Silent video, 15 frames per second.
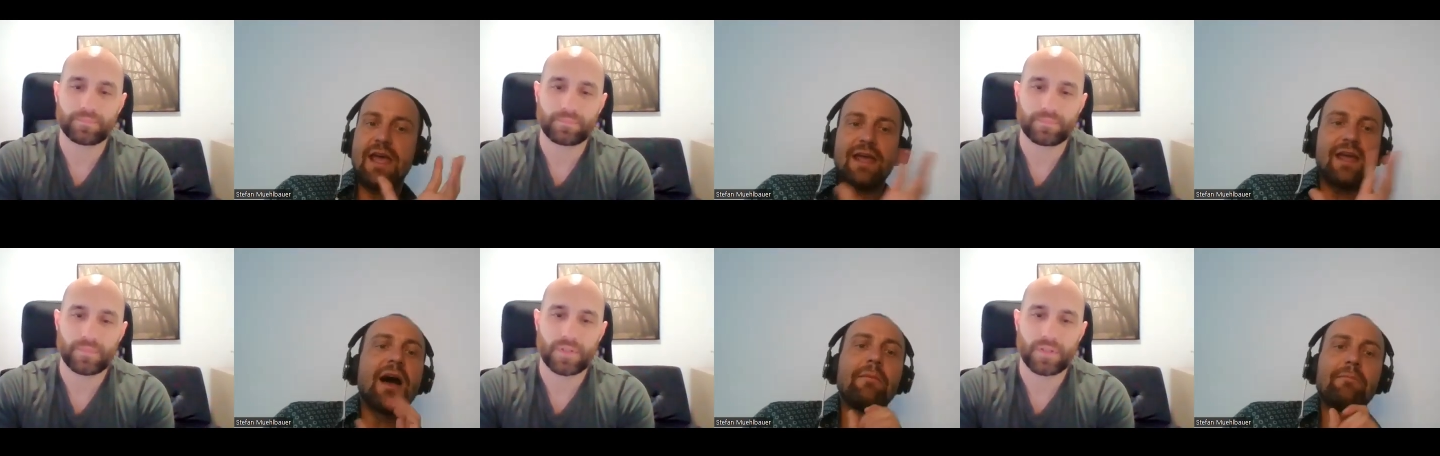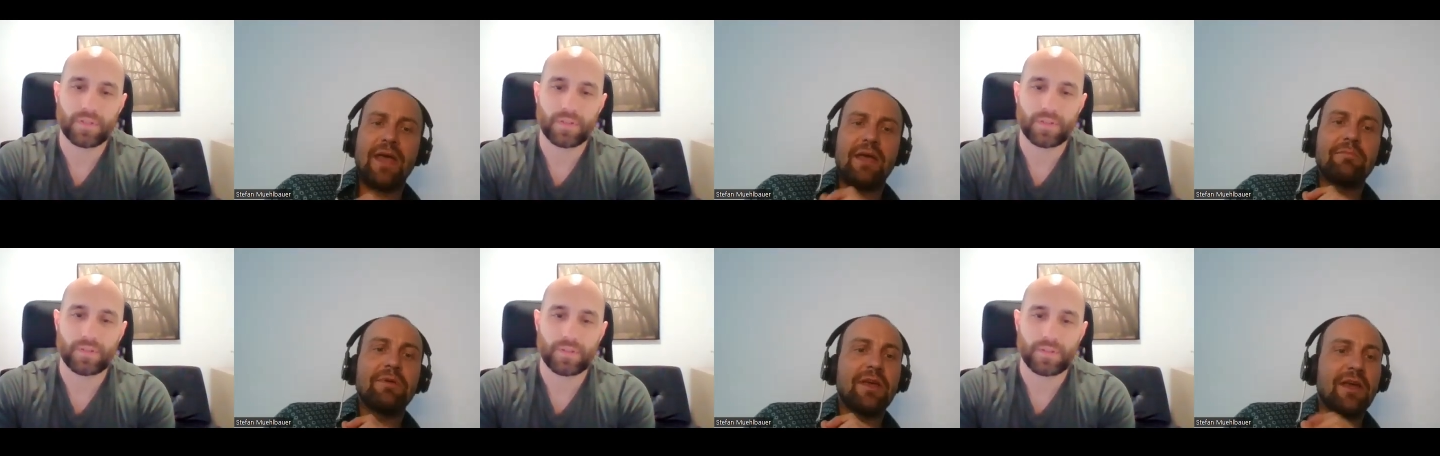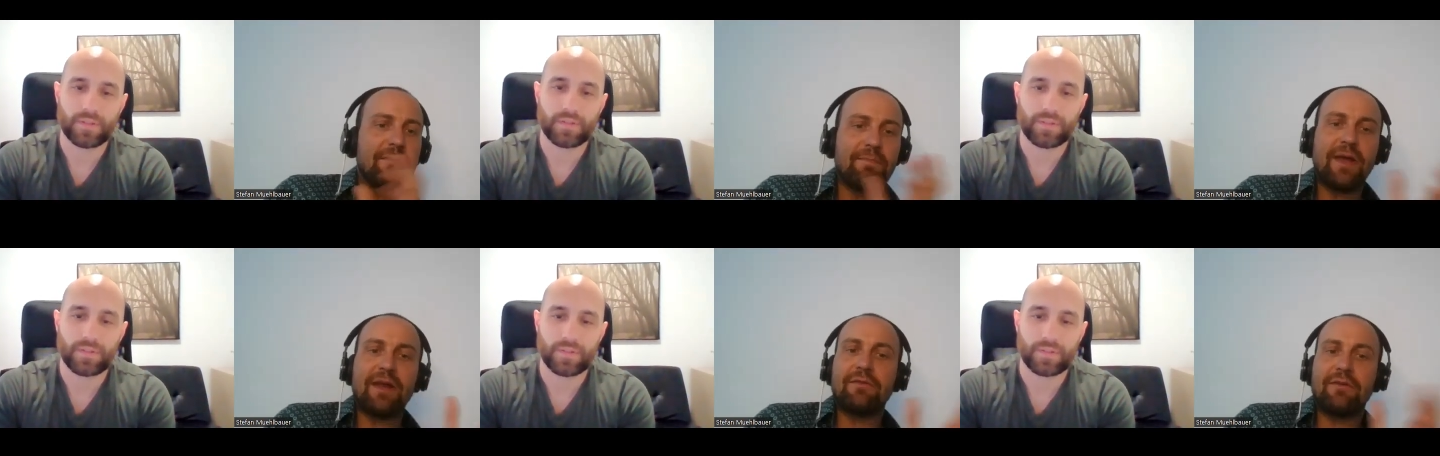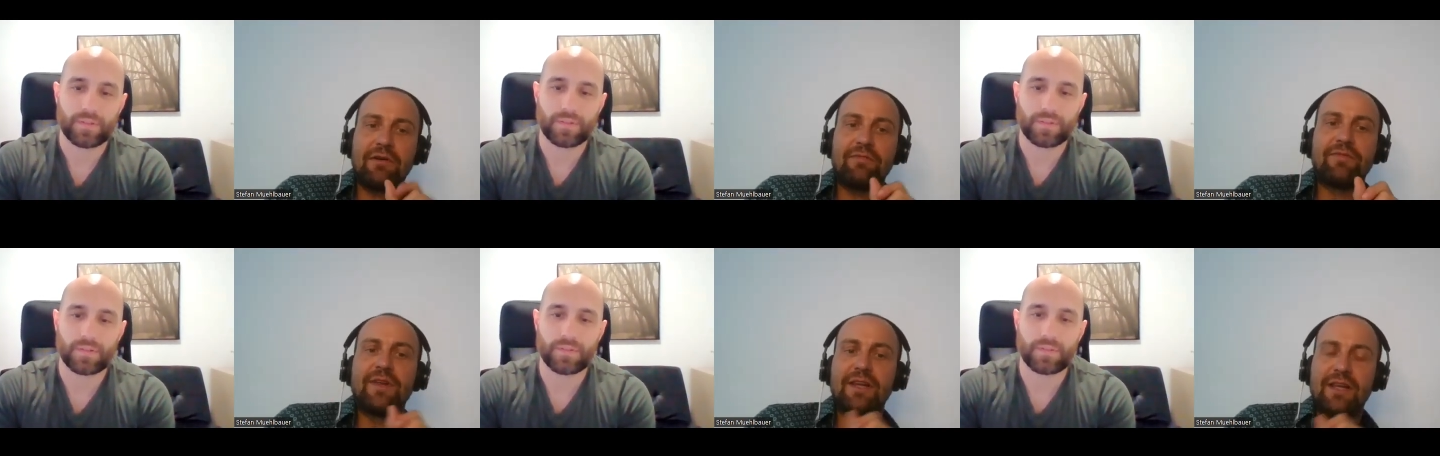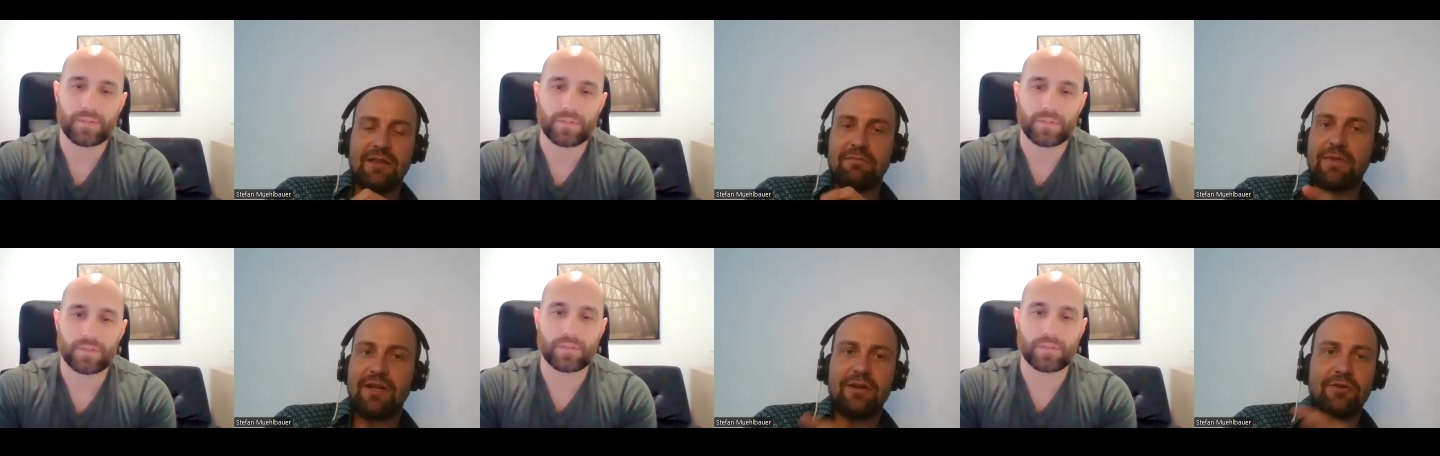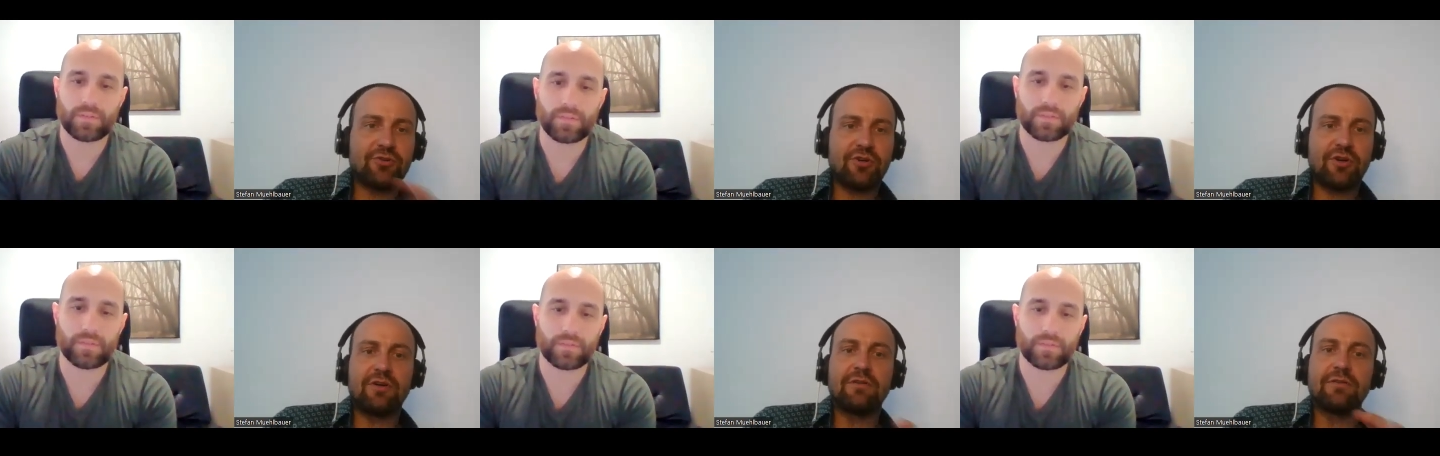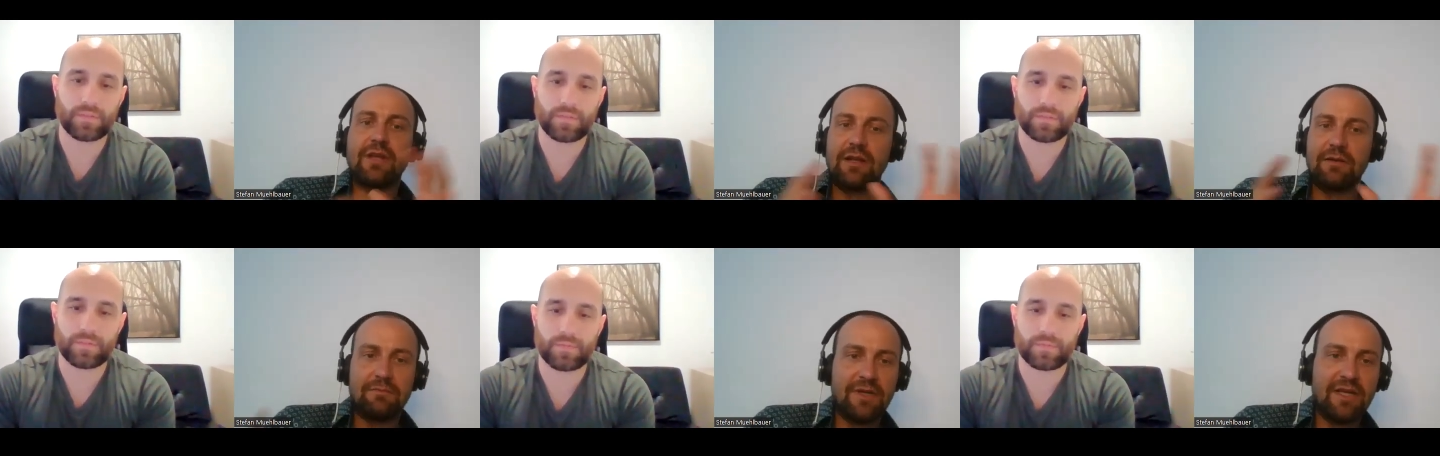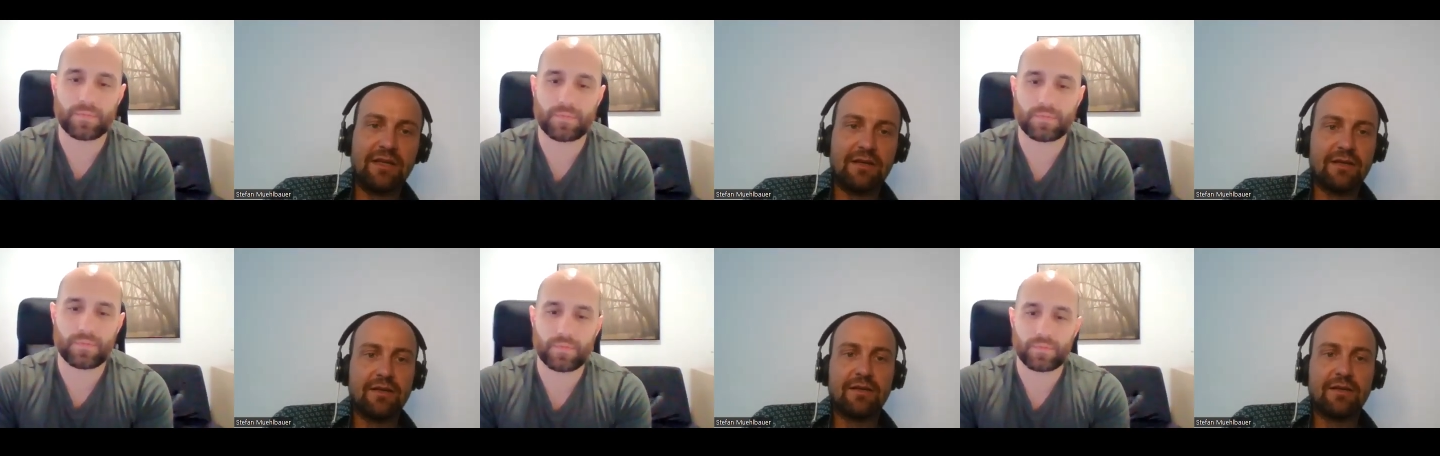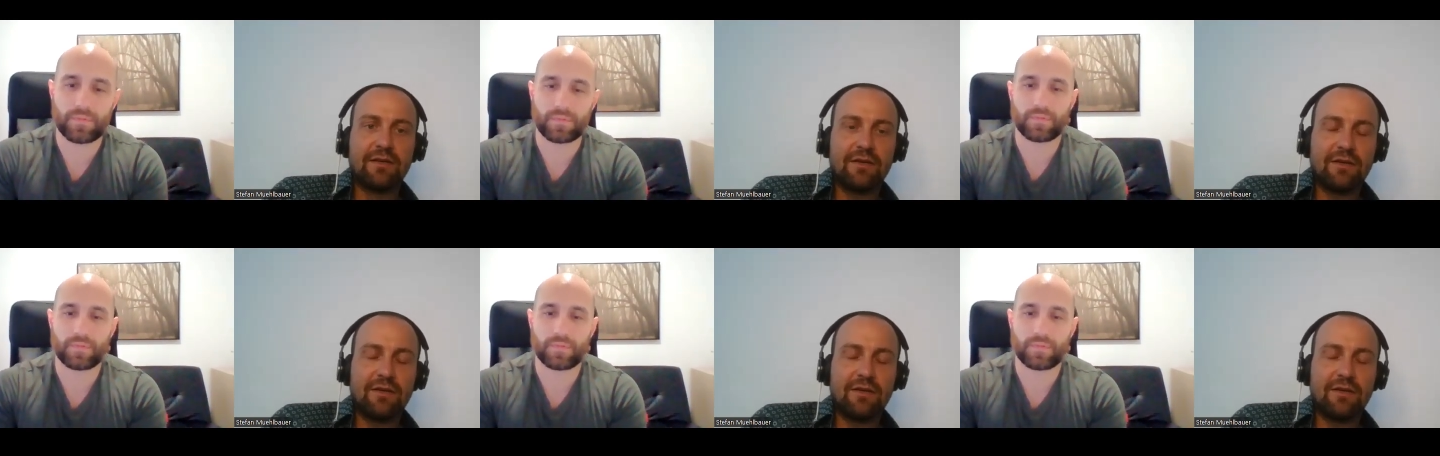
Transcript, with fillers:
Speaker 1: they are maybe a better affiliate manager than me